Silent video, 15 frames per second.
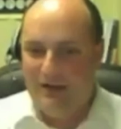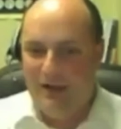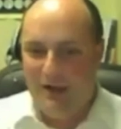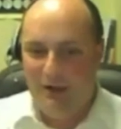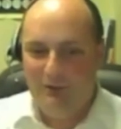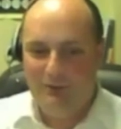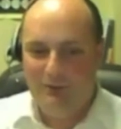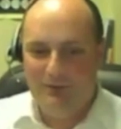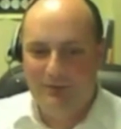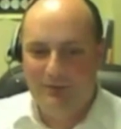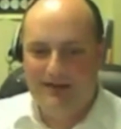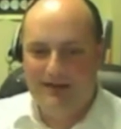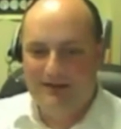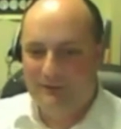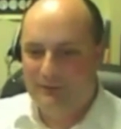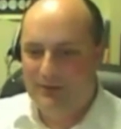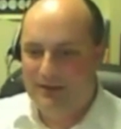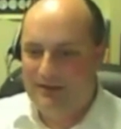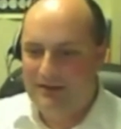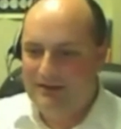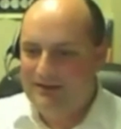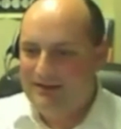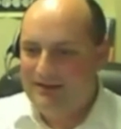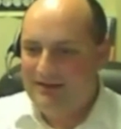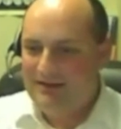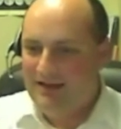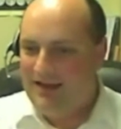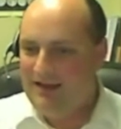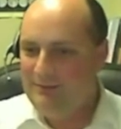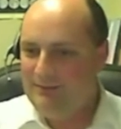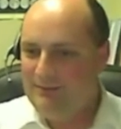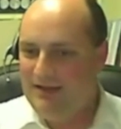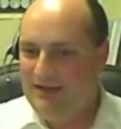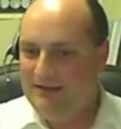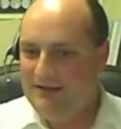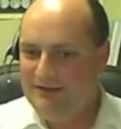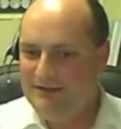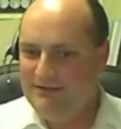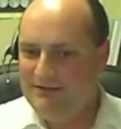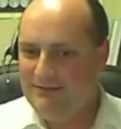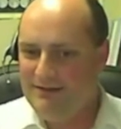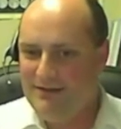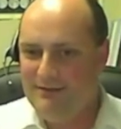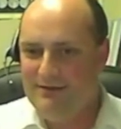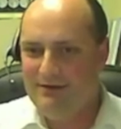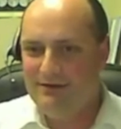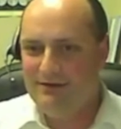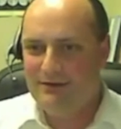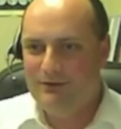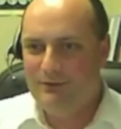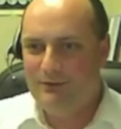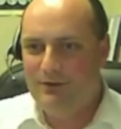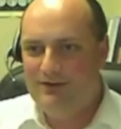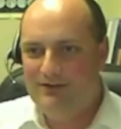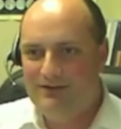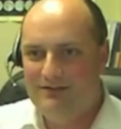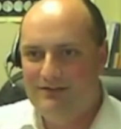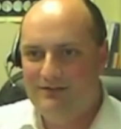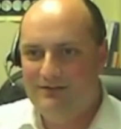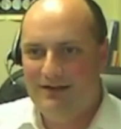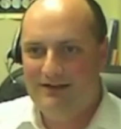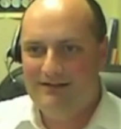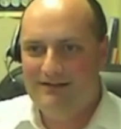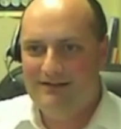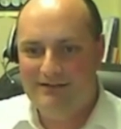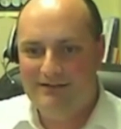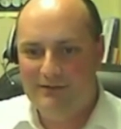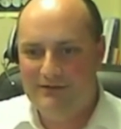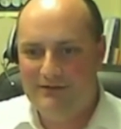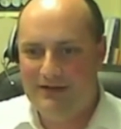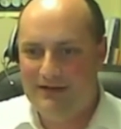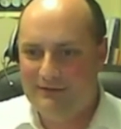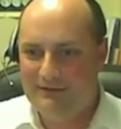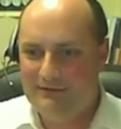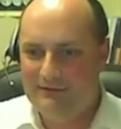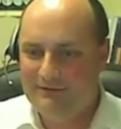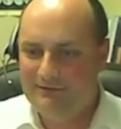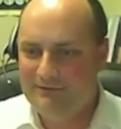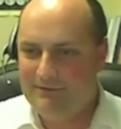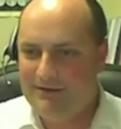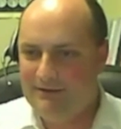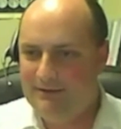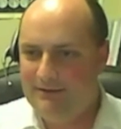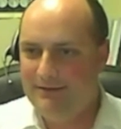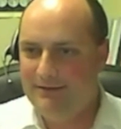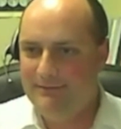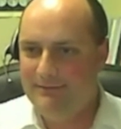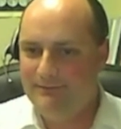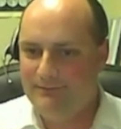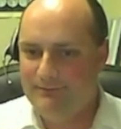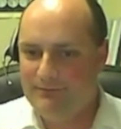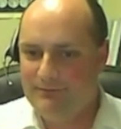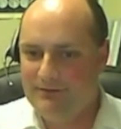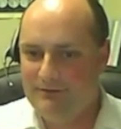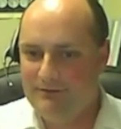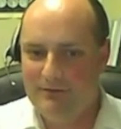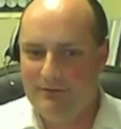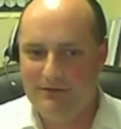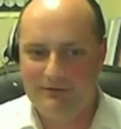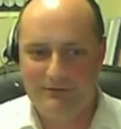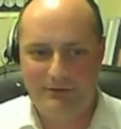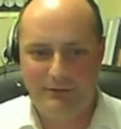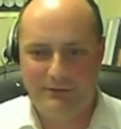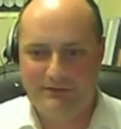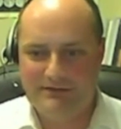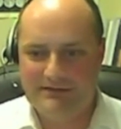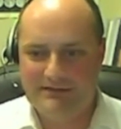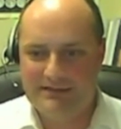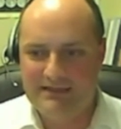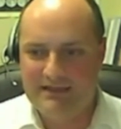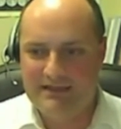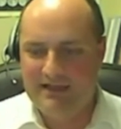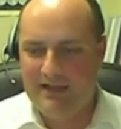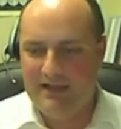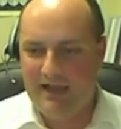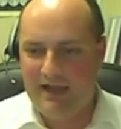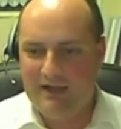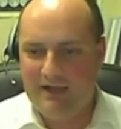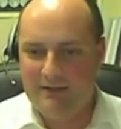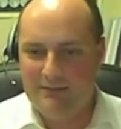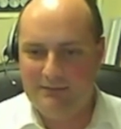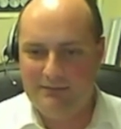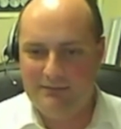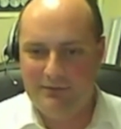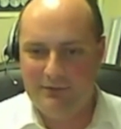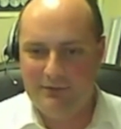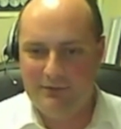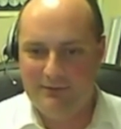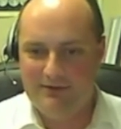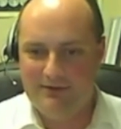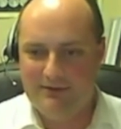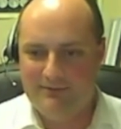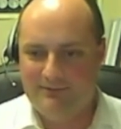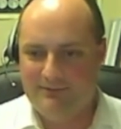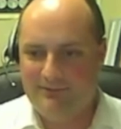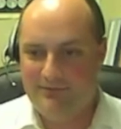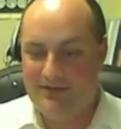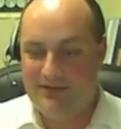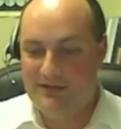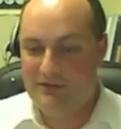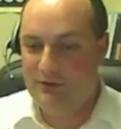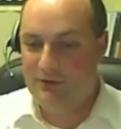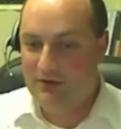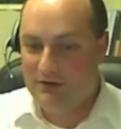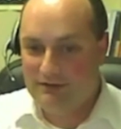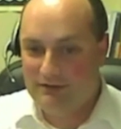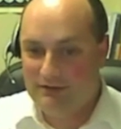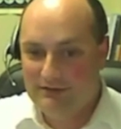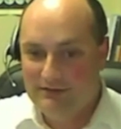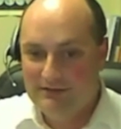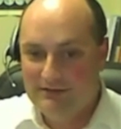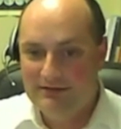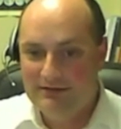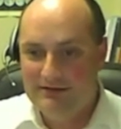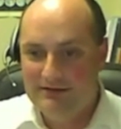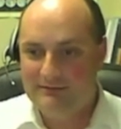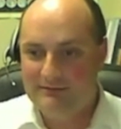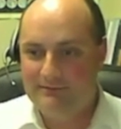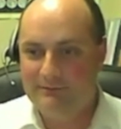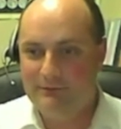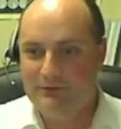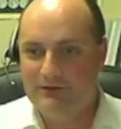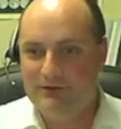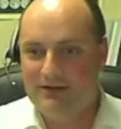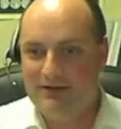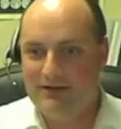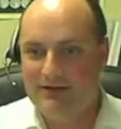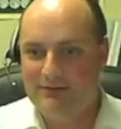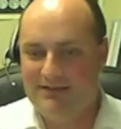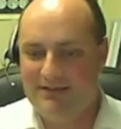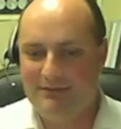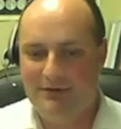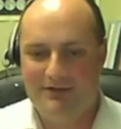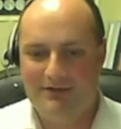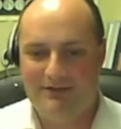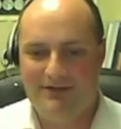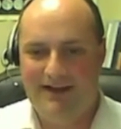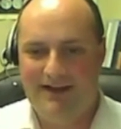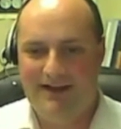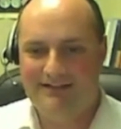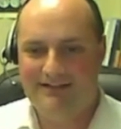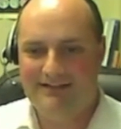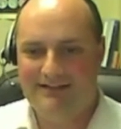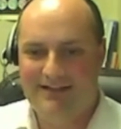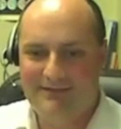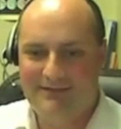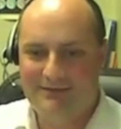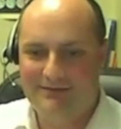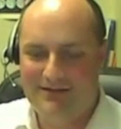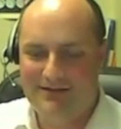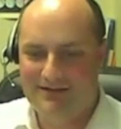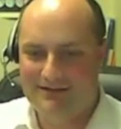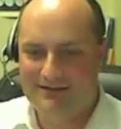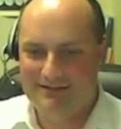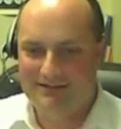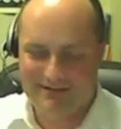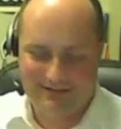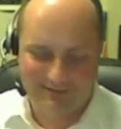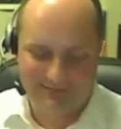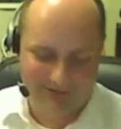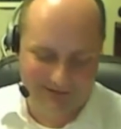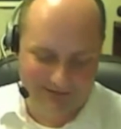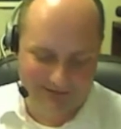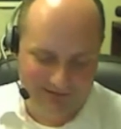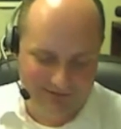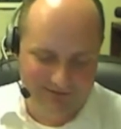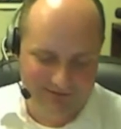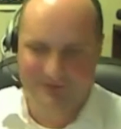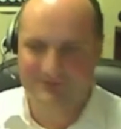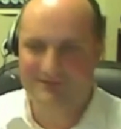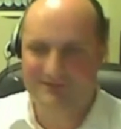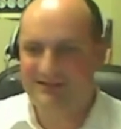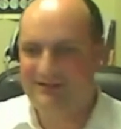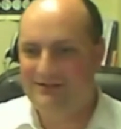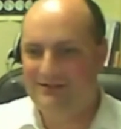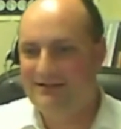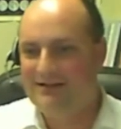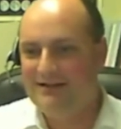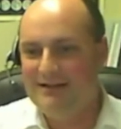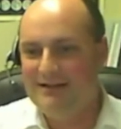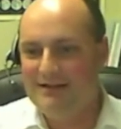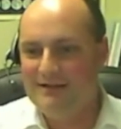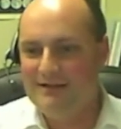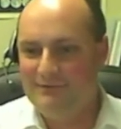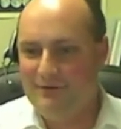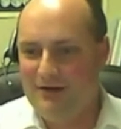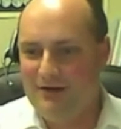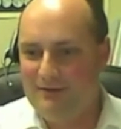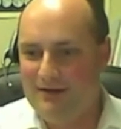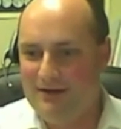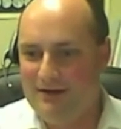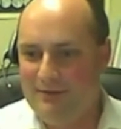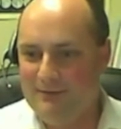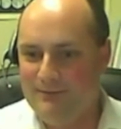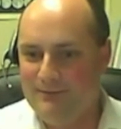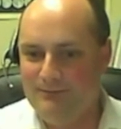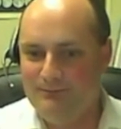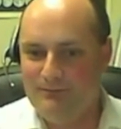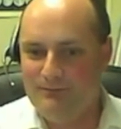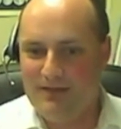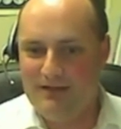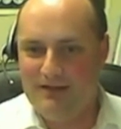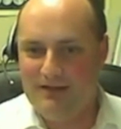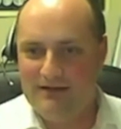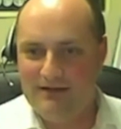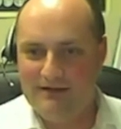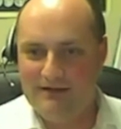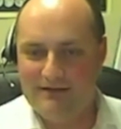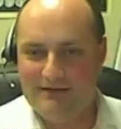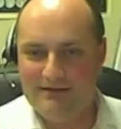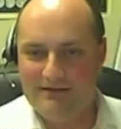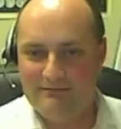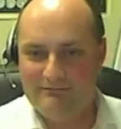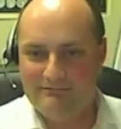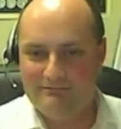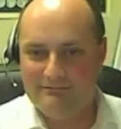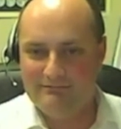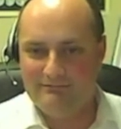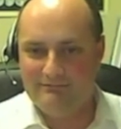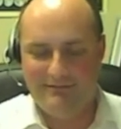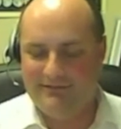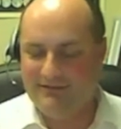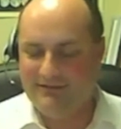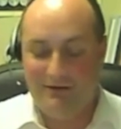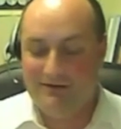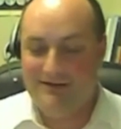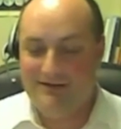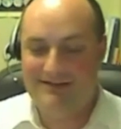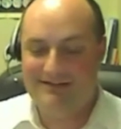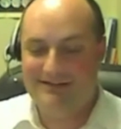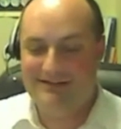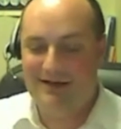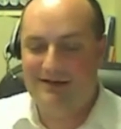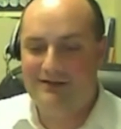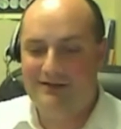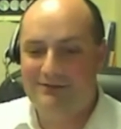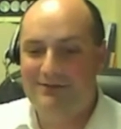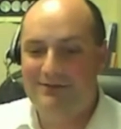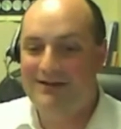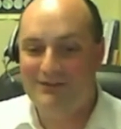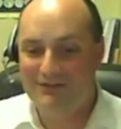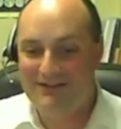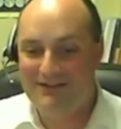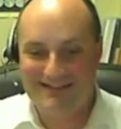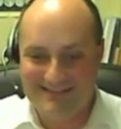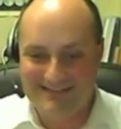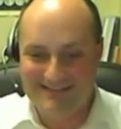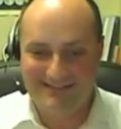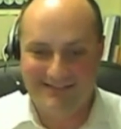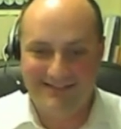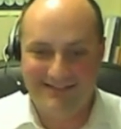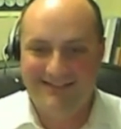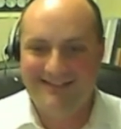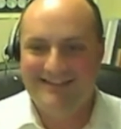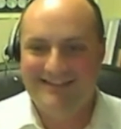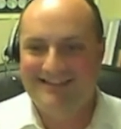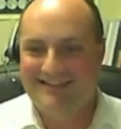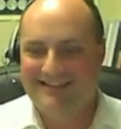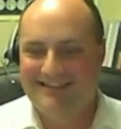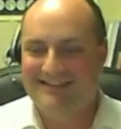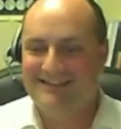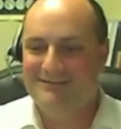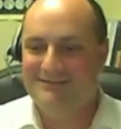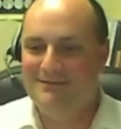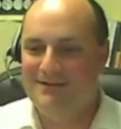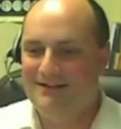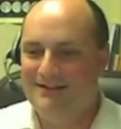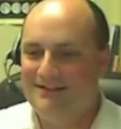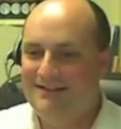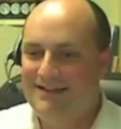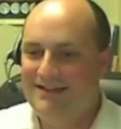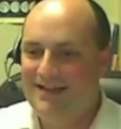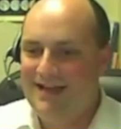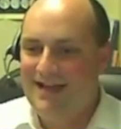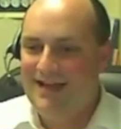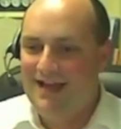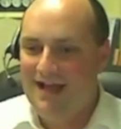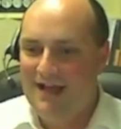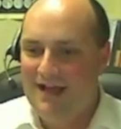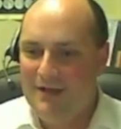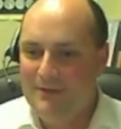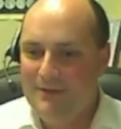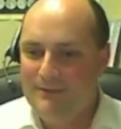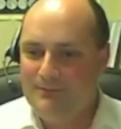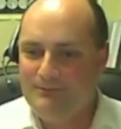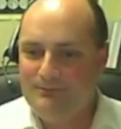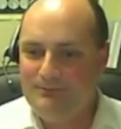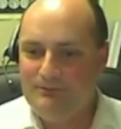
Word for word: all right. Well, um, it looks like maybe our questions have kind of slowed down from um, from our viewers. Um, so I want to thank you all uh, for uh, being a part of our hangout tonight. We're talking uh, with Dr. Catherine Neish from um, uh, sorry NASA's Goddard Space Flight Center uh, in, in, Maryland. Um,